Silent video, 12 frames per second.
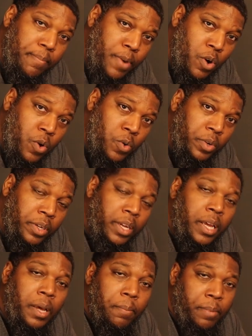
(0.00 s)
mode,
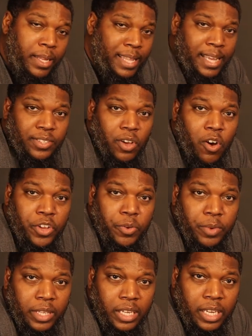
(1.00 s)
but that's all you
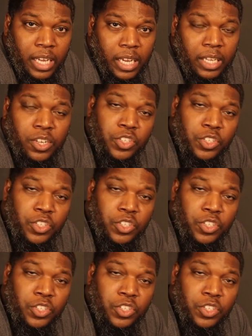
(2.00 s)
really need.